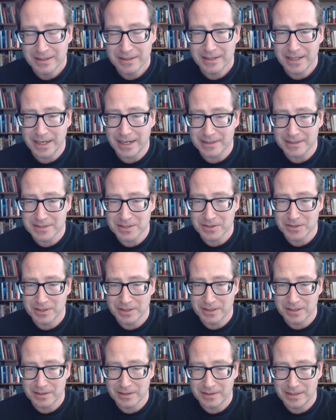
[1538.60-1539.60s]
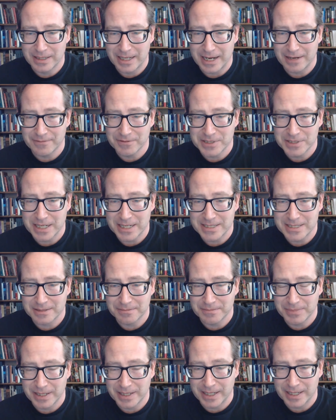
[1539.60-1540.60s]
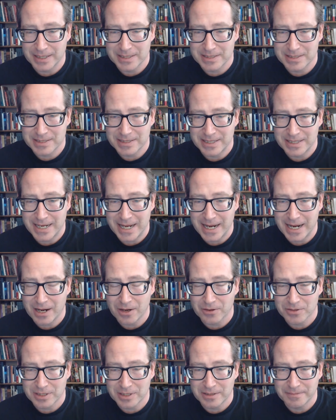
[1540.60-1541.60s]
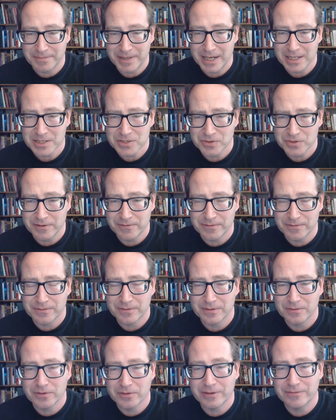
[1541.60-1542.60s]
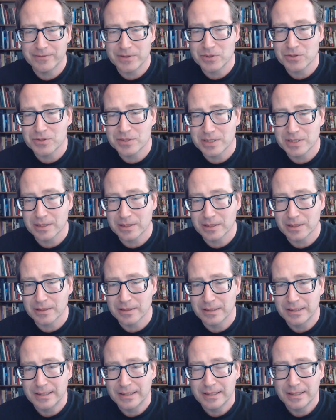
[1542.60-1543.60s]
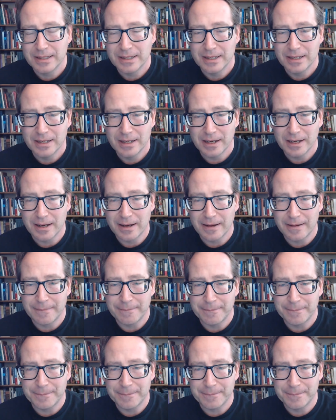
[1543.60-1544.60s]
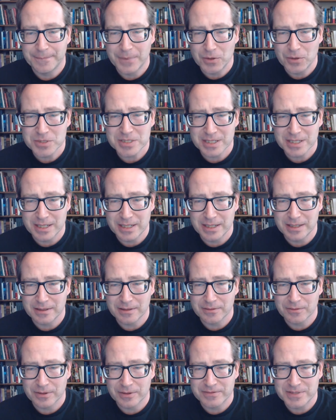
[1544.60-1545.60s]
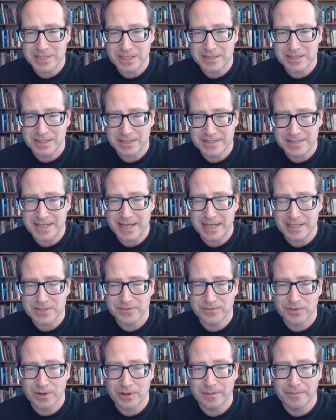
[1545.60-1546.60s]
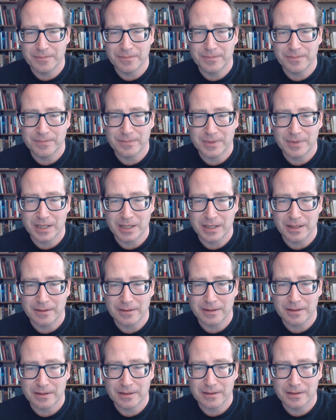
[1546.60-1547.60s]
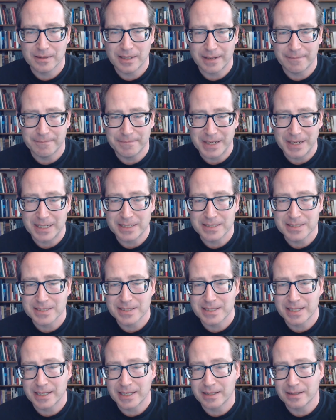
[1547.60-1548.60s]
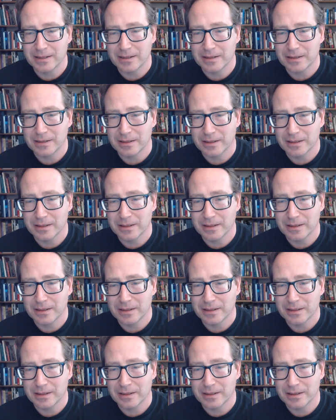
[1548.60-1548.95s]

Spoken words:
Yeah, so the advertising plans now, in the past we've used the mostly we've seen success from campaigns that